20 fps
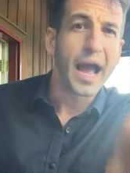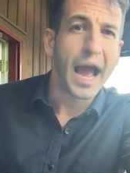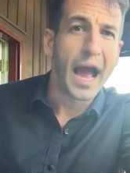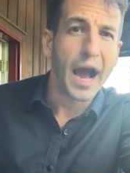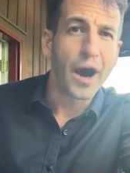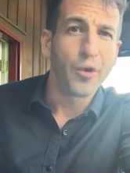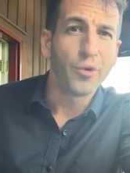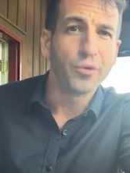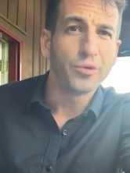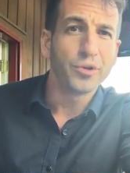
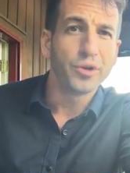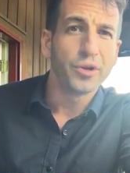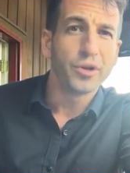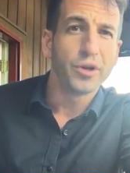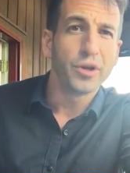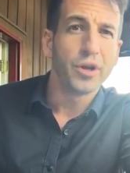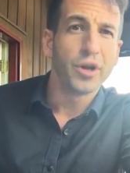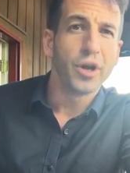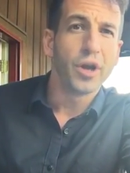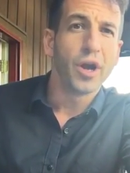out
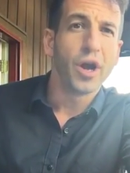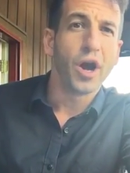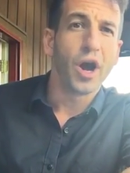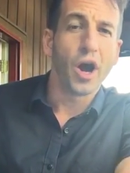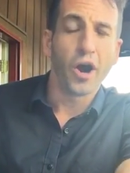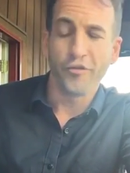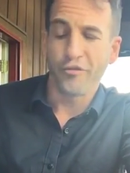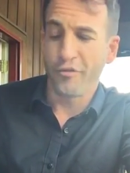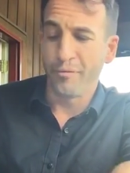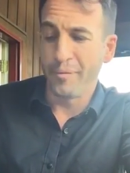
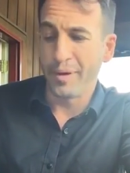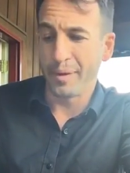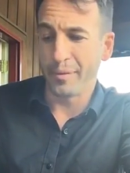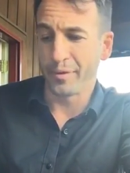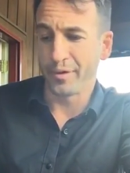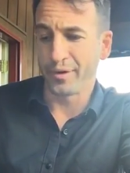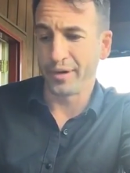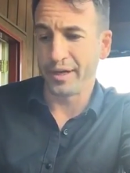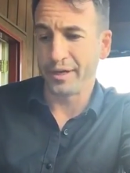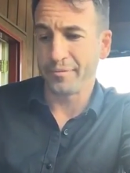of
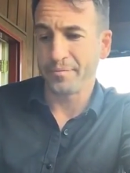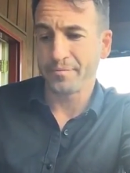memory.